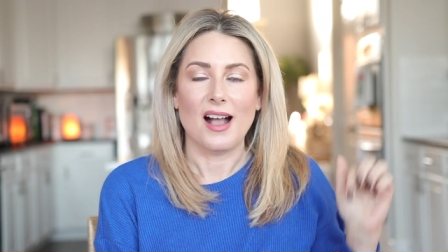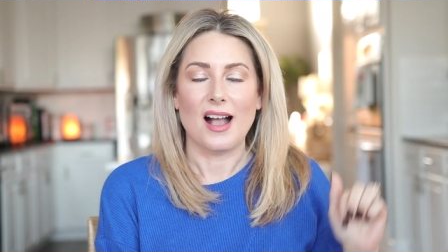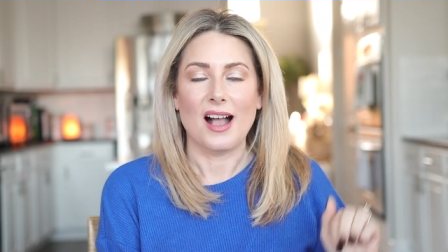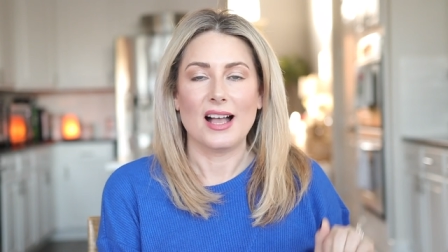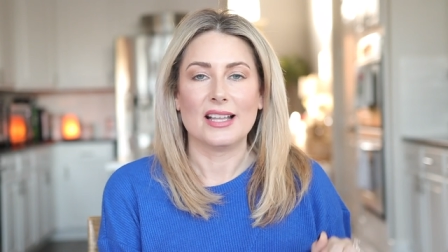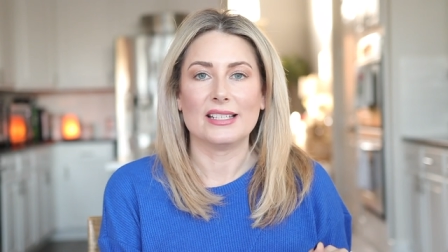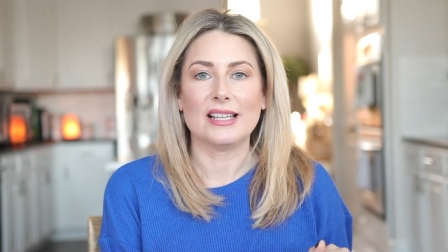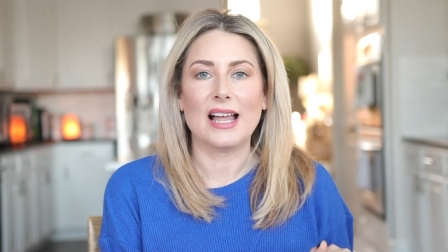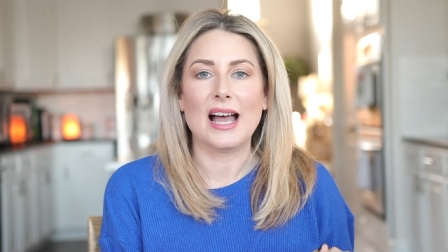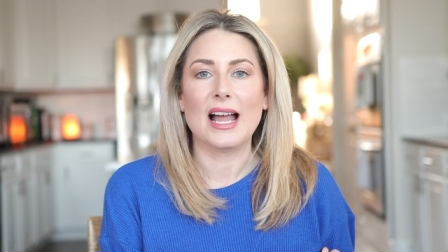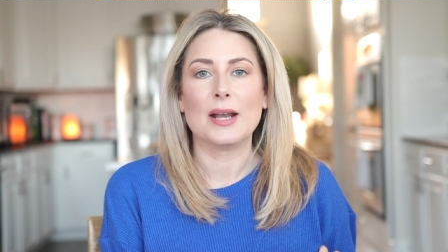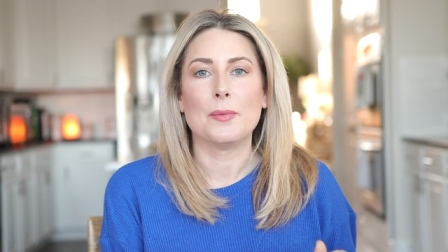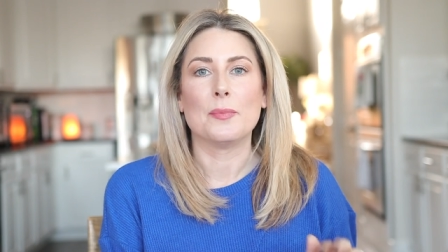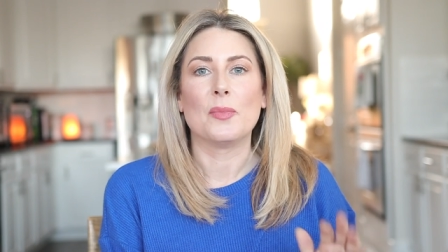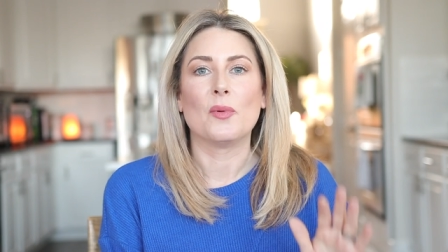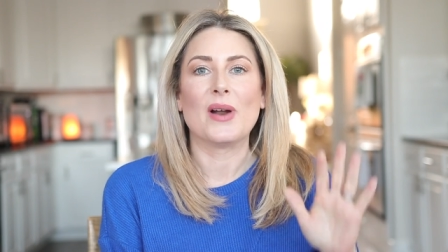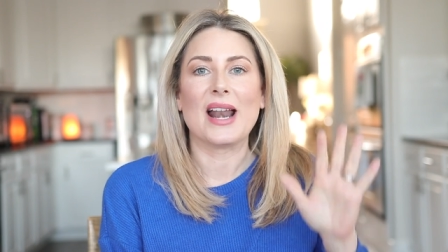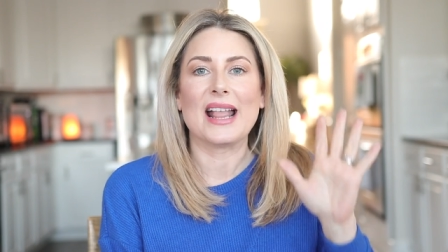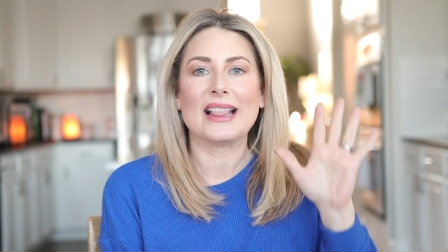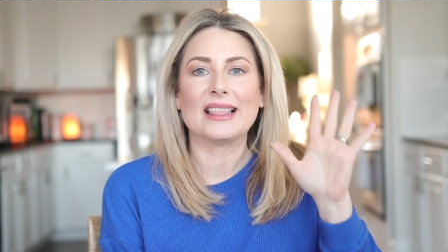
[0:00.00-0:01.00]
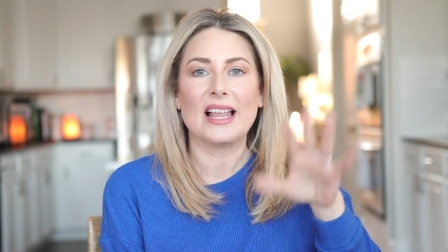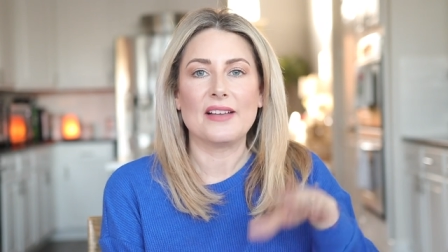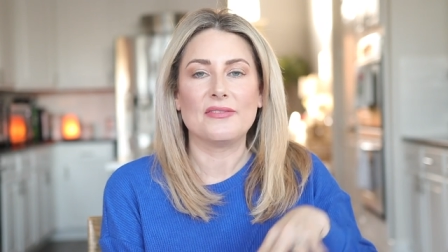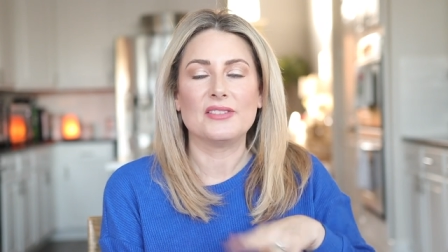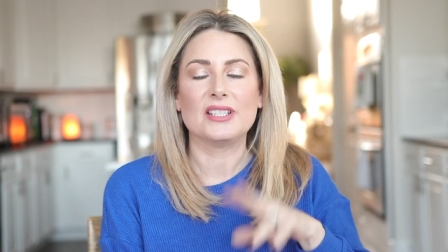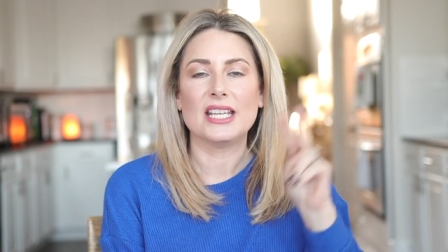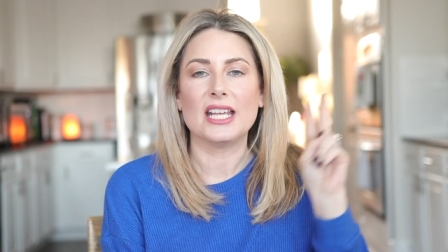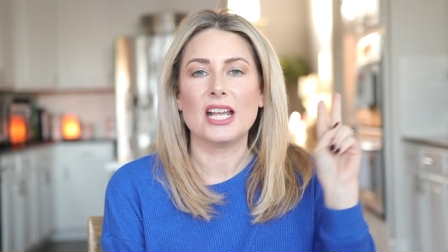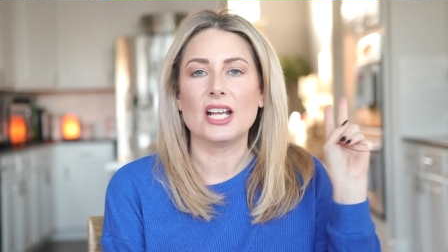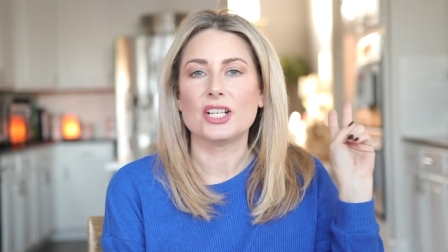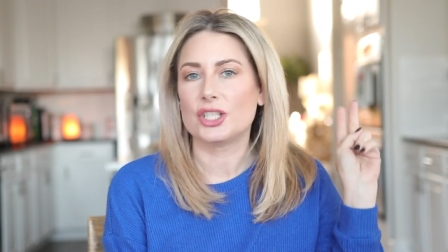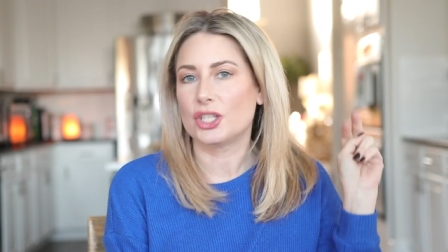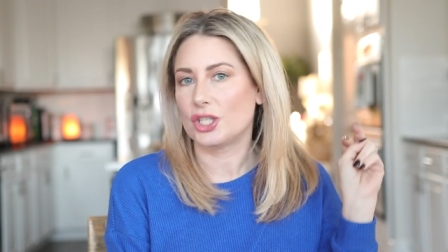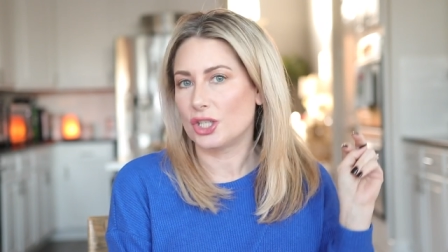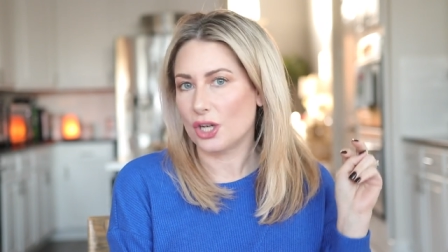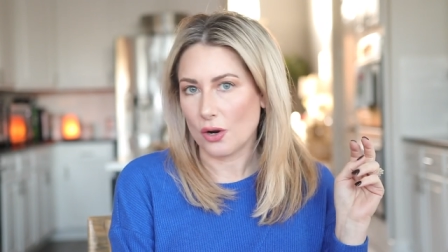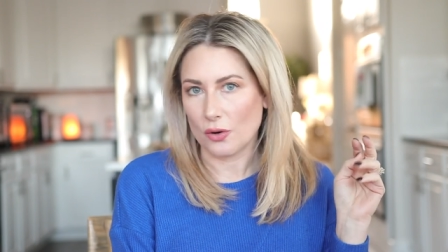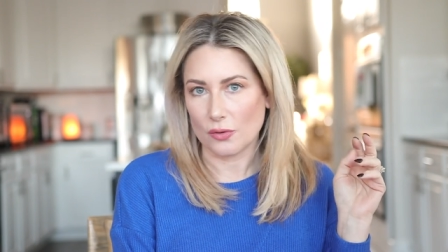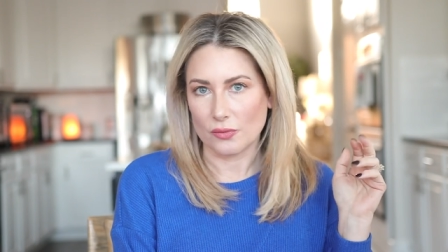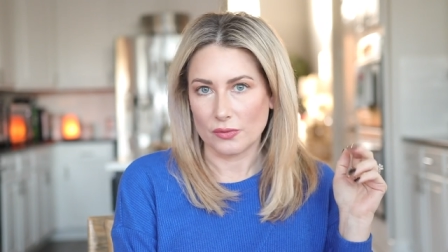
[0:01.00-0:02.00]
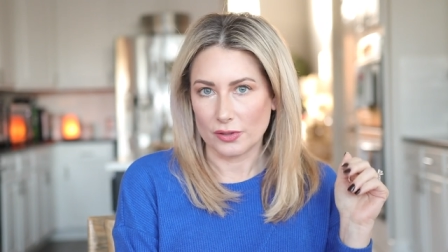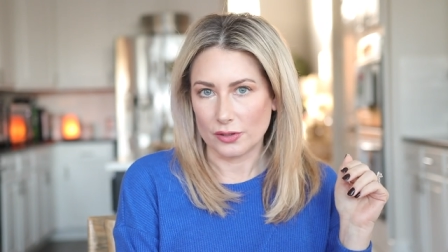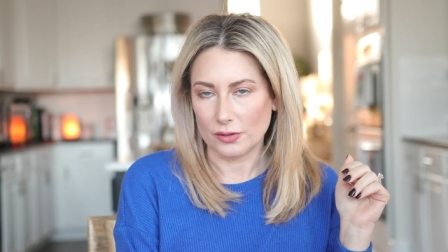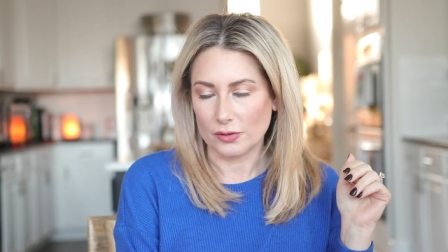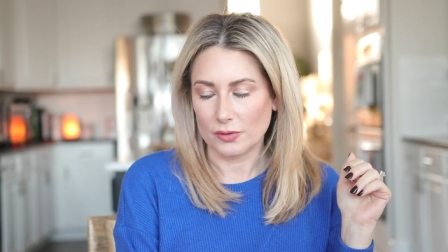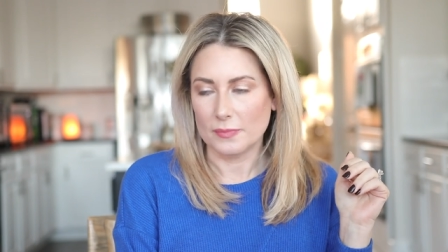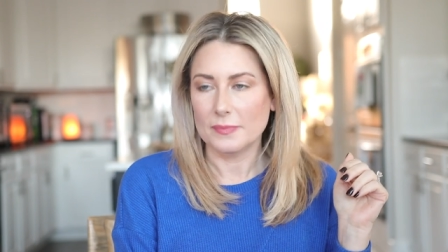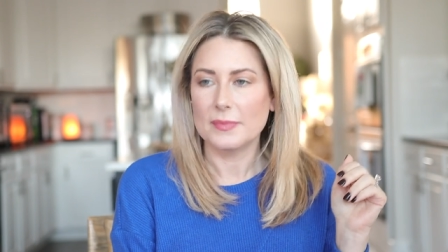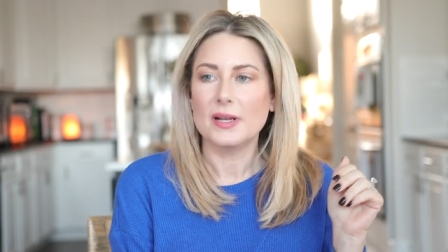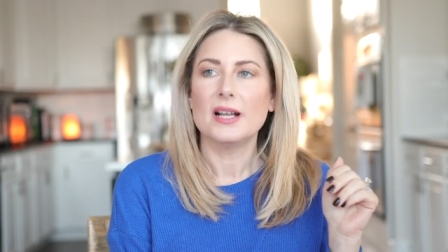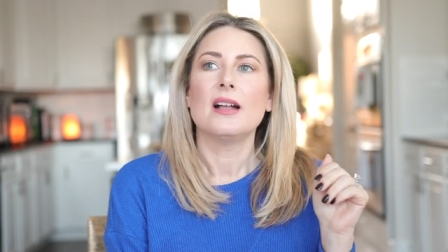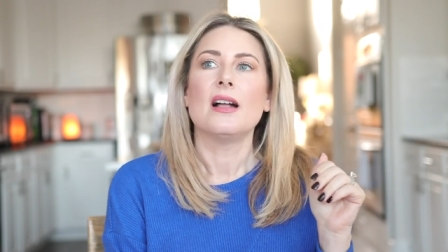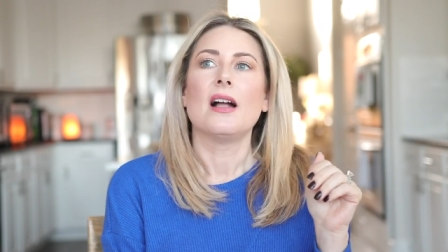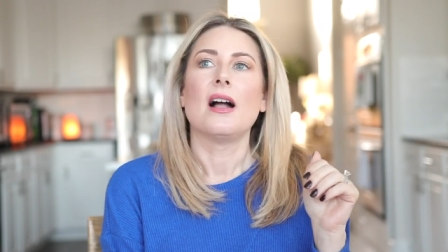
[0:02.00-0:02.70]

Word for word: online. When I left the showroom,